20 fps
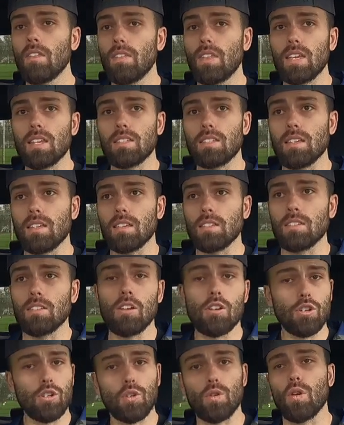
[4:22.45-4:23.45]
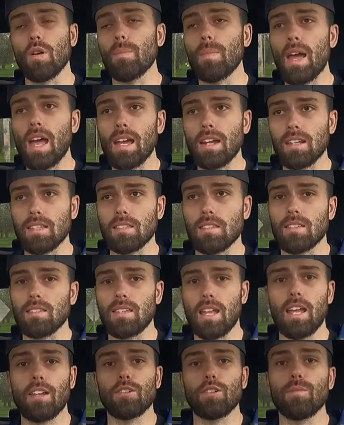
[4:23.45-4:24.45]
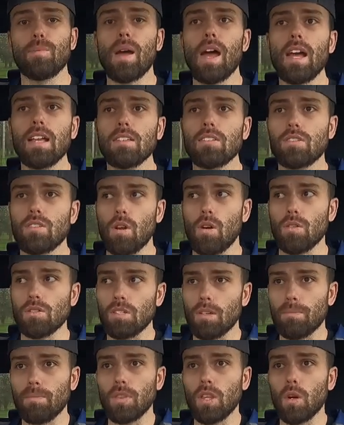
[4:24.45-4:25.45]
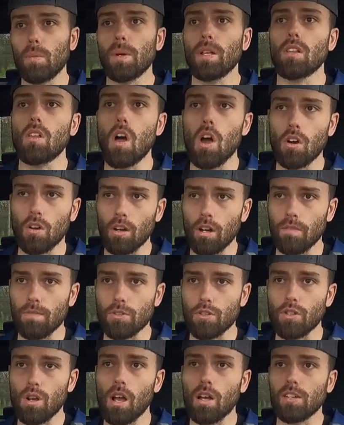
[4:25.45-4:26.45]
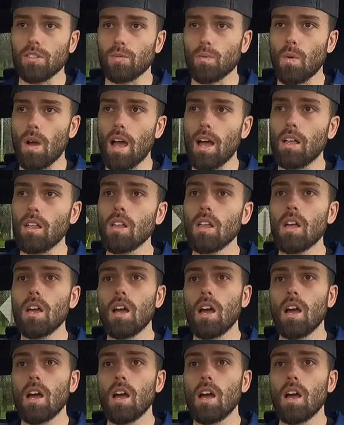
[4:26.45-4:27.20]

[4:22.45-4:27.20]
This isn't a short bed, it's a standard bed, so it's a little bit longer of a truck as well.